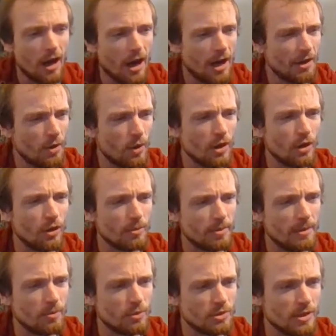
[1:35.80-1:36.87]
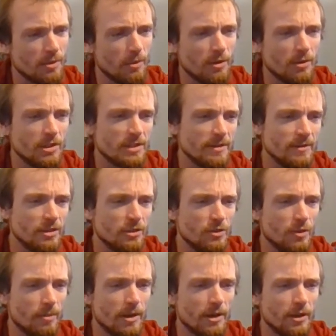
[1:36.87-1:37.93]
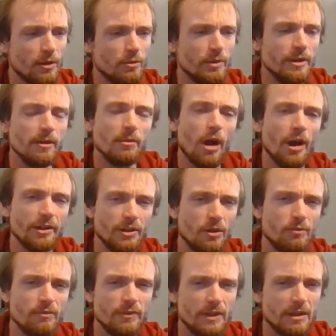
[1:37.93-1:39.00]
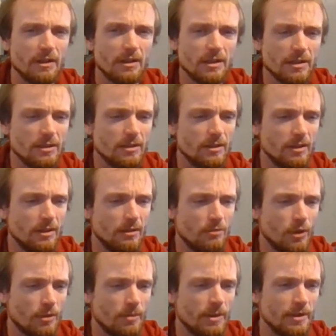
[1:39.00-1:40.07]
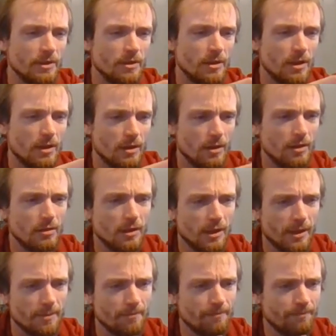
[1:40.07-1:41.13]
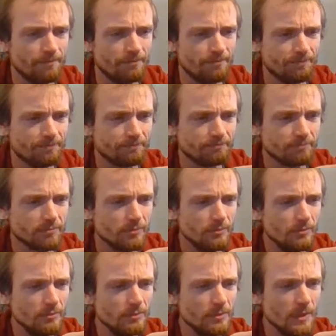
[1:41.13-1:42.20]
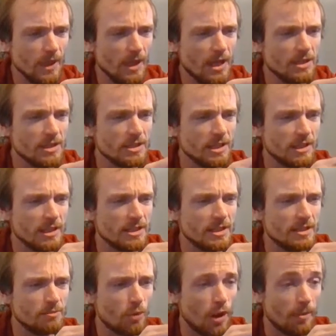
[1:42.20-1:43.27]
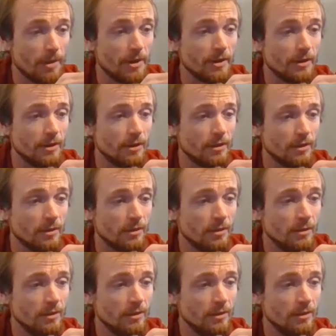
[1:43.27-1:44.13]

I know a lot of people say, well, in a sense, to a bag, you don't need it. I don't think, in my opinion, like, as I said, this is my opinion, and